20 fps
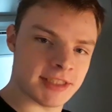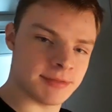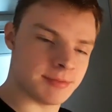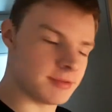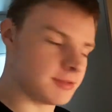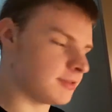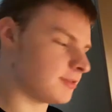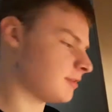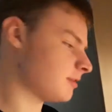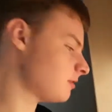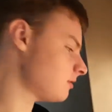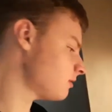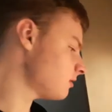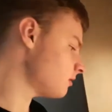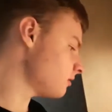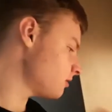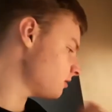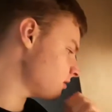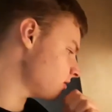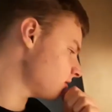teaspoons.
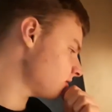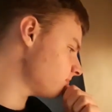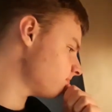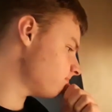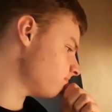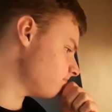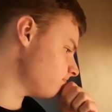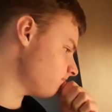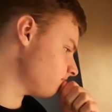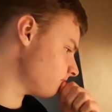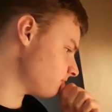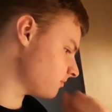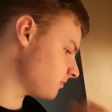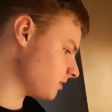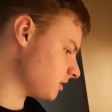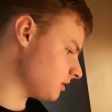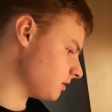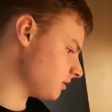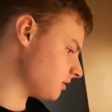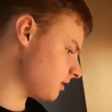
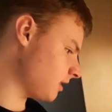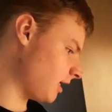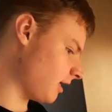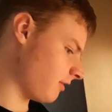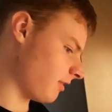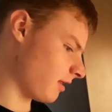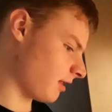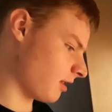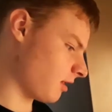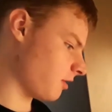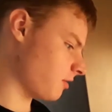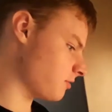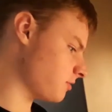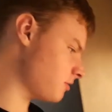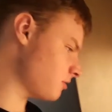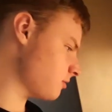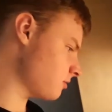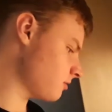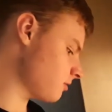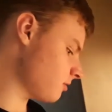See how that
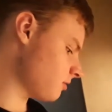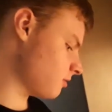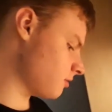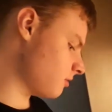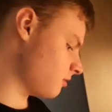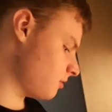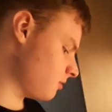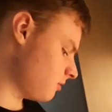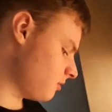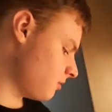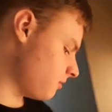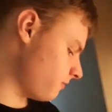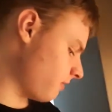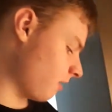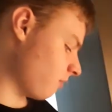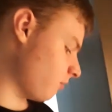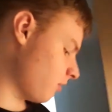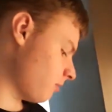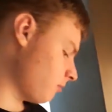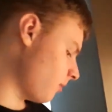goes.
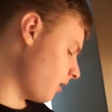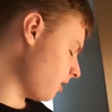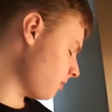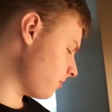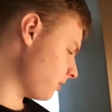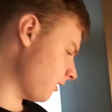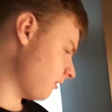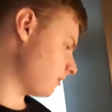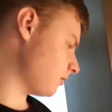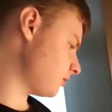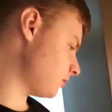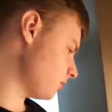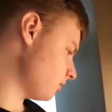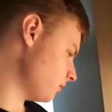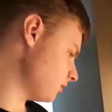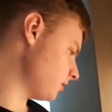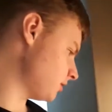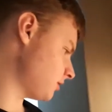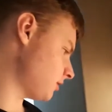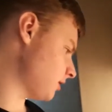But what I might be able to
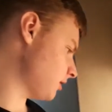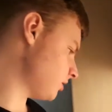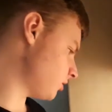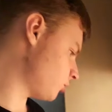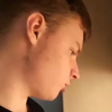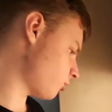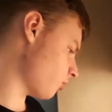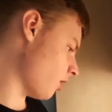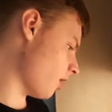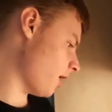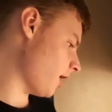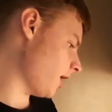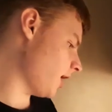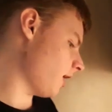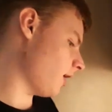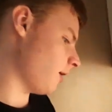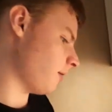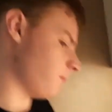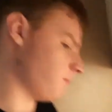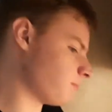do is
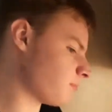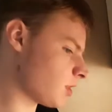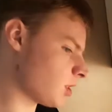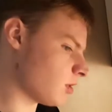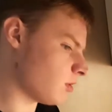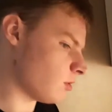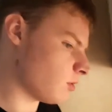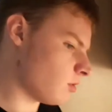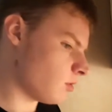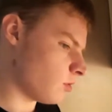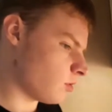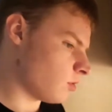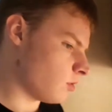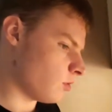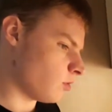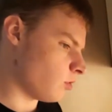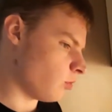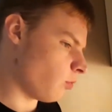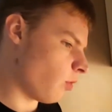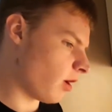try
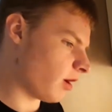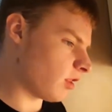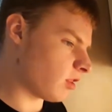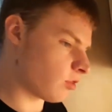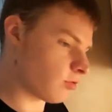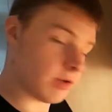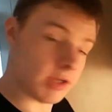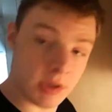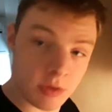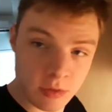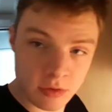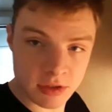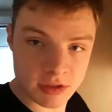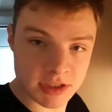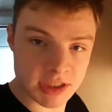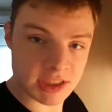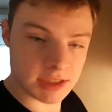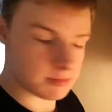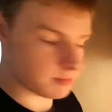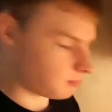1 3/4
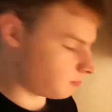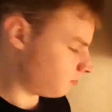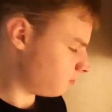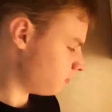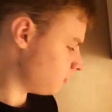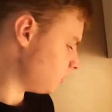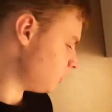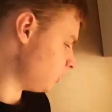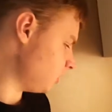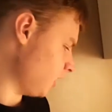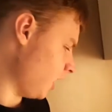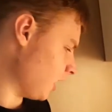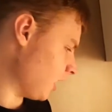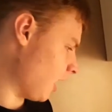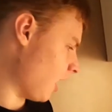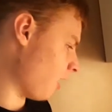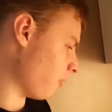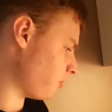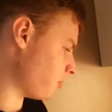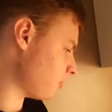teaspoons. Shut
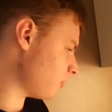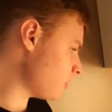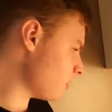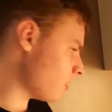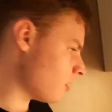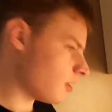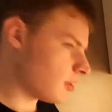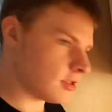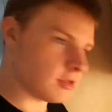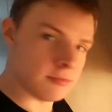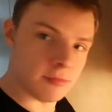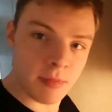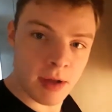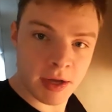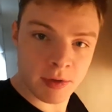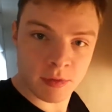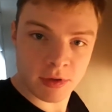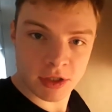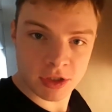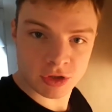up. You
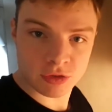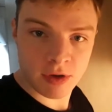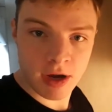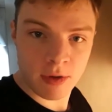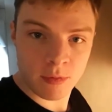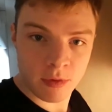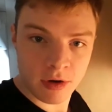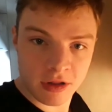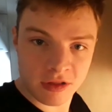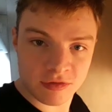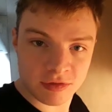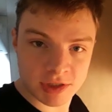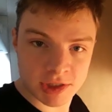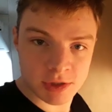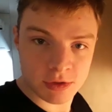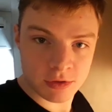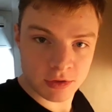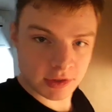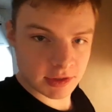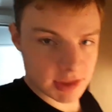might want to try 1
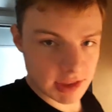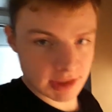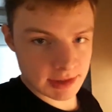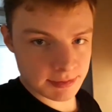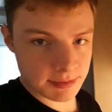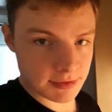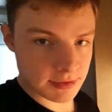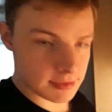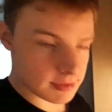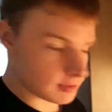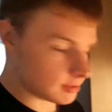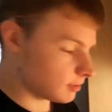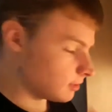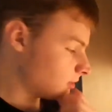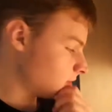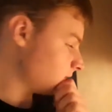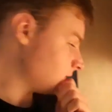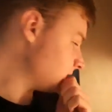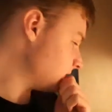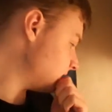3/4 teaspoons
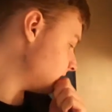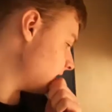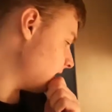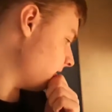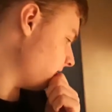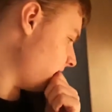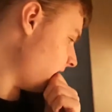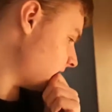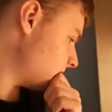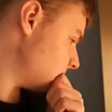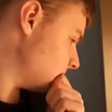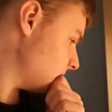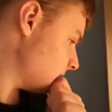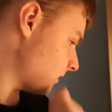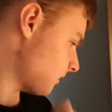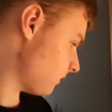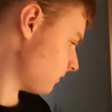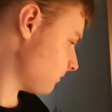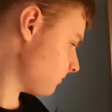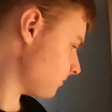to see how that
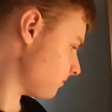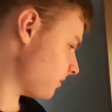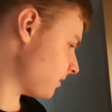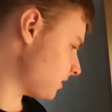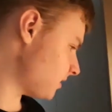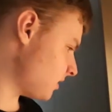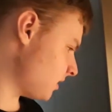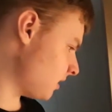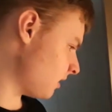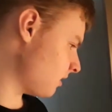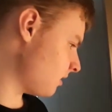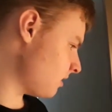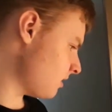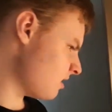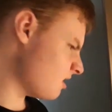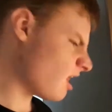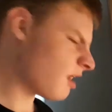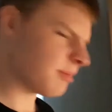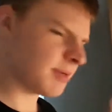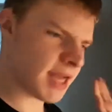does. But
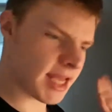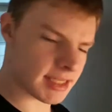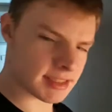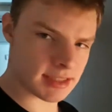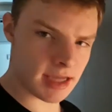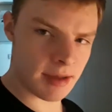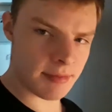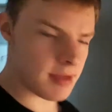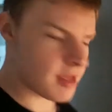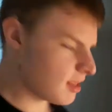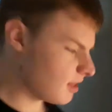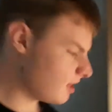that'll be next time.